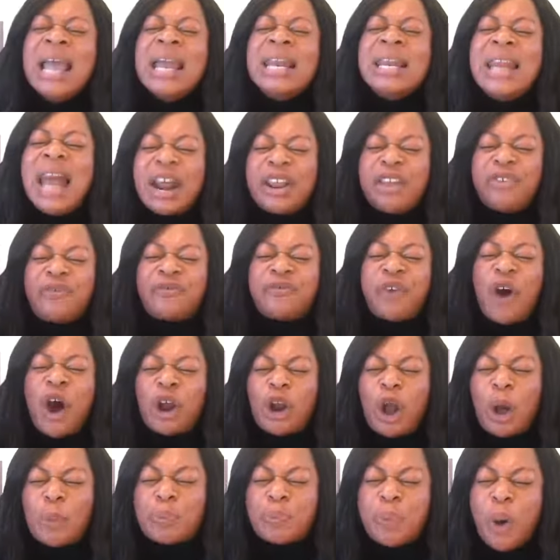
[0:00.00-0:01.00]
let it
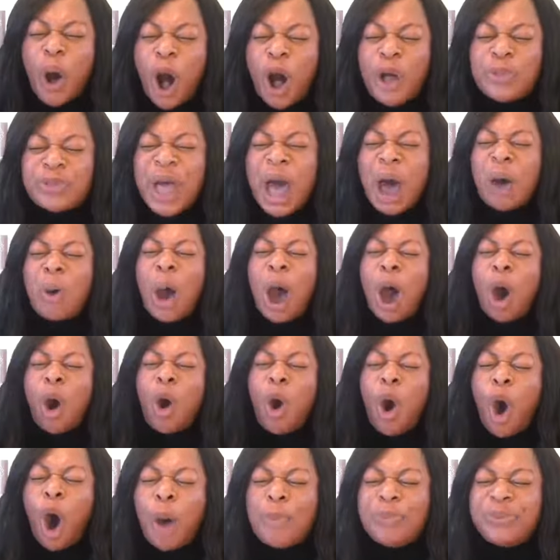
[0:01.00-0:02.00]
fall upon our
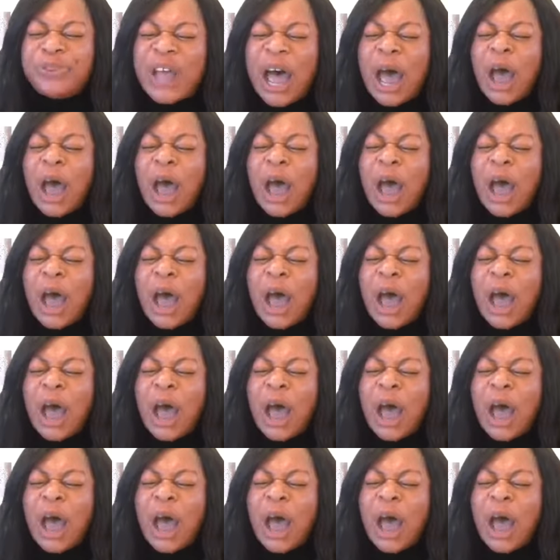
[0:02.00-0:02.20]
homes.